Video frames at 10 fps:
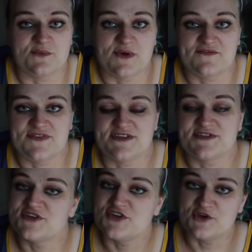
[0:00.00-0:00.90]
with
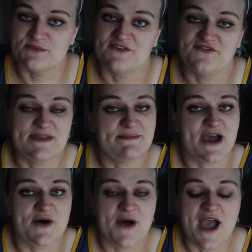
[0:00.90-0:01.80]
this human
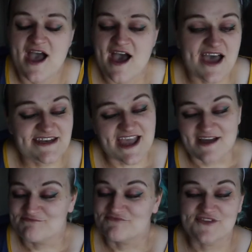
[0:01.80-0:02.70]
female. And
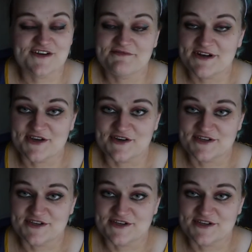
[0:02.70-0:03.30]
yeah, really